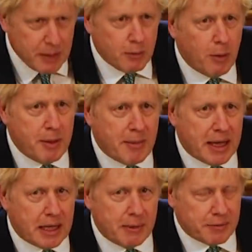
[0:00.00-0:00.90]
we will be
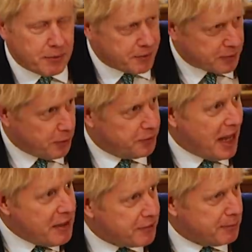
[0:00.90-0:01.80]
making, we've secured
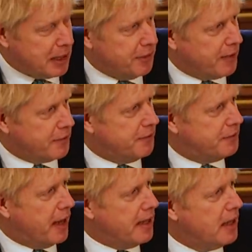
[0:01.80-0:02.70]
tens of millions, I should
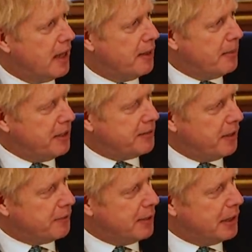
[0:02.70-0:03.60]
say, many
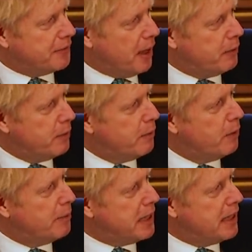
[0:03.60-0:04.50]
tens of millions, and we
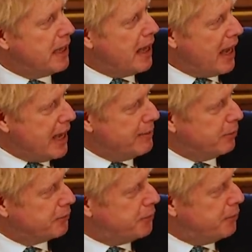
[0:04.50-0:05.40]
will be
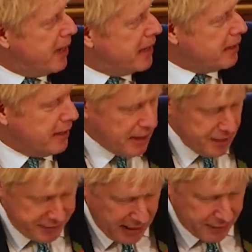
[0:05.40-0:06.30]
able to make
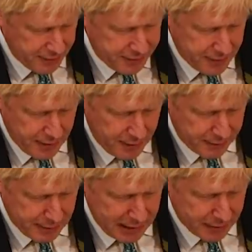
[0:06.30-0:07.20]
tens
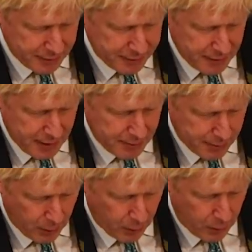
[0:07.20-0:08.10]
of millions
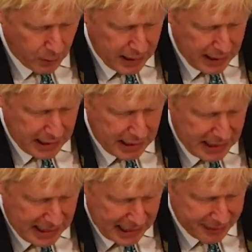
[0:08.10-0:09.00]
more.
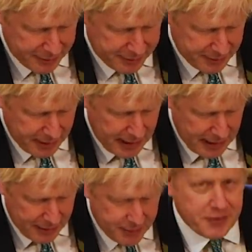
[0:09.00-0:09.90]
And
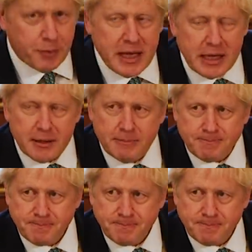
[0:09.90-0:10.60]
this week,